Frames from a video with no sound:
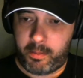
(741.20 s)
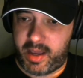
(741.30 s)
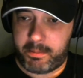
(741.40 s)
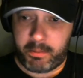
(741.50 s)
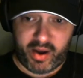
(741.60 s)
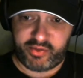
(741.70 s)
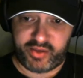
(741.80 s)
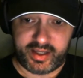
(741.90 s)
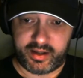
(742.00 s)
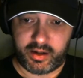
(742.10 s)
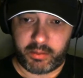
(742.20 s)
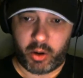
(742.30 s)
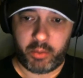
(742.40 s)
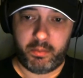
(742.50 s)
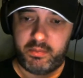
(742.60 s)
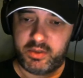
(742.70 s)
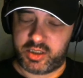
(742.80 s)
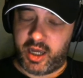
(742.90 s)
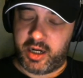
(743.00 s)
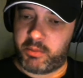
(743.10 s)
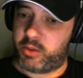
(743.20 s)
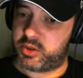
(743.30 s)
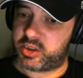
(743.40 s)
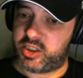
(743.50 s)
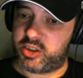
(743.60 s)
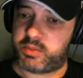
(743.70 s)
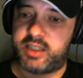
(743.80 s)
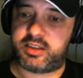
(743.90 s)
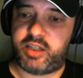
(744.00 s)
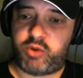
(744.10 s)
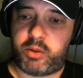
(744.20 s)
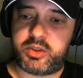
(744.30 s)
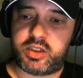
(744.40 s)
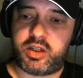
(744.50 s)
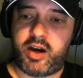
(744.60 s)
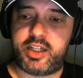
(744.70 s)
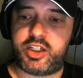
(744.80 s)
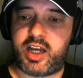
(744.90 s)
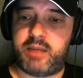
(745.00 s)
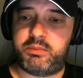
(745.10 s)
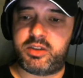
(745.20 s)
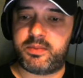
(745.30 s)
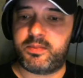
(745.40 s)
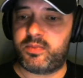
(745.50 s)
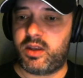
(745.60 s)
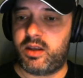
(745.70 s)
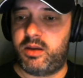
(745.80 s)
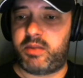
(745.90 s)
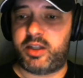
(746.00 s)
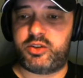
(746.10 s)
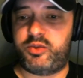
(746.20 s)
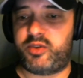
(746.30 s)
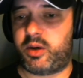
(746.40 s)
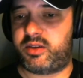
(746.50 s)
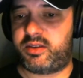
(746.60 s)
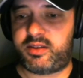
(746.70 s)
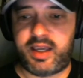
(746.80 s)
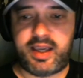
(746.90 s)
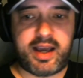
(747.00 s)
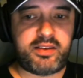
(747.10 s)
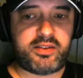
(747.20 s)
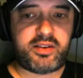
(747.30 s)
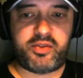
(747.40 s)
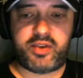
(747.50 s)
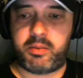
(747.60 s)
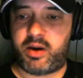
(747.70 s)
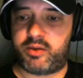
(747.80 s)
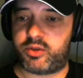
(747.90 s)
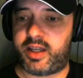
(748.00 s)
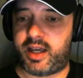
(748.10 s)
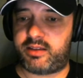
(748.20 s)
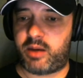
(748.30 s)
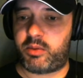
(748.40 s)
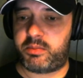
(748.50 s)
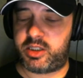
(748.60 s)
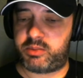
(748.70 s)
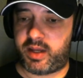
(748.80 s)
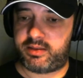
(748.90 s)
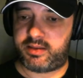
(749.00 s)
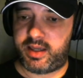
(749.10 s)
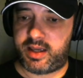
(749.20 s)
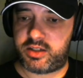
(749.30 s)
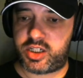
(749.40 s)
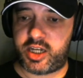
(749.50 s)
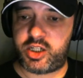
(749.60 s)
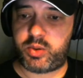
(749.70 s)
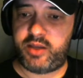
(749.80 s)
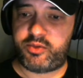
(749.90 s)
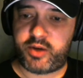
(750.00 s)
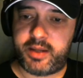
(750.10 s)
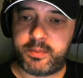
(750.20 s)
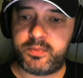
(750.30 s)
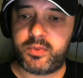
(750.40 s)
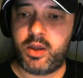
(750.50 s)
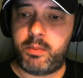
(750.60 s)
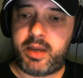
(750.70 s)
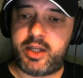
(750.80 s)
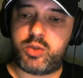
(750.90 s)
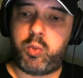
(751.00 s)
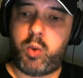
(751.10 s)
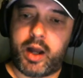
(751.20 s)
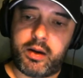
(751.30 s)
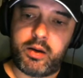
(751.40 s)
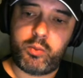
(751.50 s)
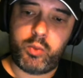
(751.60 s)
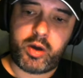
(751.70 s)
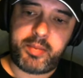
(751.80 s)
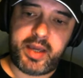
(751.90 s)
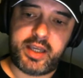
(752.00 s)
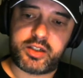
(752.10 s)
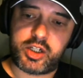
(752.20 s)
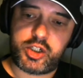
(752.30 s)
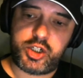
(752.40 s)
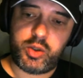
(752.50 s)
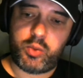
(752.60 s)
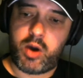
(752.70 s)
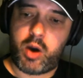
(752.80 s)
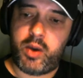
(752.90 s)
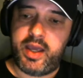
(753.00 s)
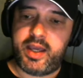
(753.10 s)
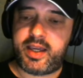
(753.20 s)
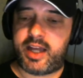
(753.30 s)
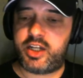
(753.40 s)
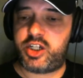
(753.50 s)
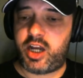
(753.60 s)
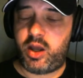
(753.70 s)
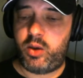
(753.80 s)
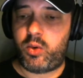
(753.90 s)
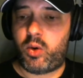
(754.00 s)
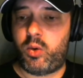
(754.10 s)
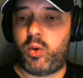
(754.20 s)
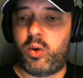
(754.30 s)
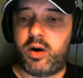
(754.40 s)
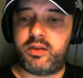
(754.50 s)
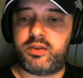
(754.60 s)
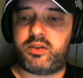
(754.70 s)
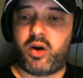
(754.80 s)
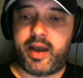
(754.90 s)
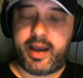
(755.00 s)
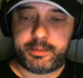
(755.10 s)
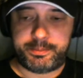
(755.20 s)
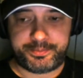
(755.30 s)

in my thinking at the moment. Excuse me. T. Robinson, hi James. Play Soufal or Diaz. I think I might have already had that one, but it's played Diaz. J23, bench 1. Walker Peters, Chilwell, Cancelo or Dyer.